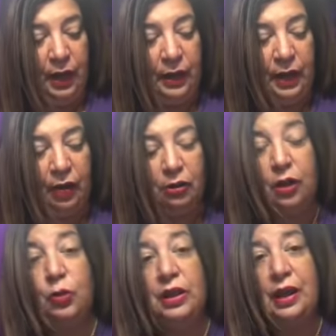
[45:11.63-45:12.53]
and I got the
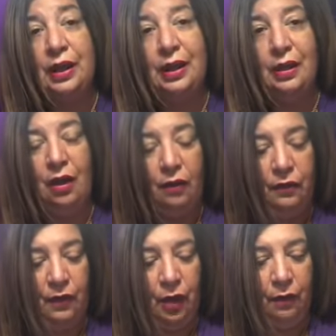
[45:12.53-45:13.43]
queen and king of
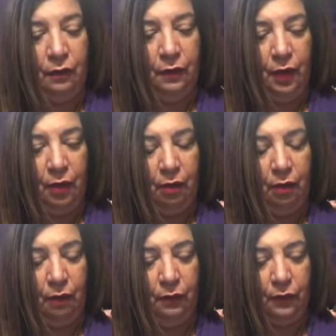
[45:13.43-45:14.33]
of uh,
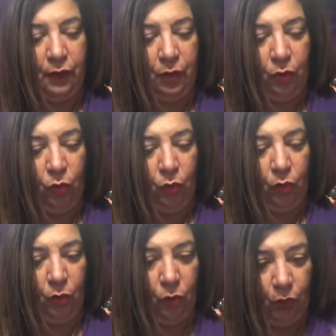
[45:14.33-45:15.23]
of
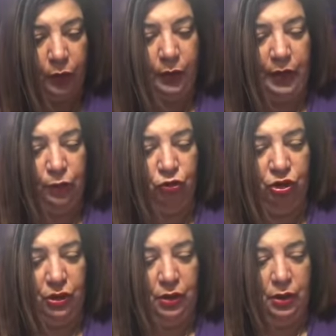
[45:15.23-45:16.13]
water energy.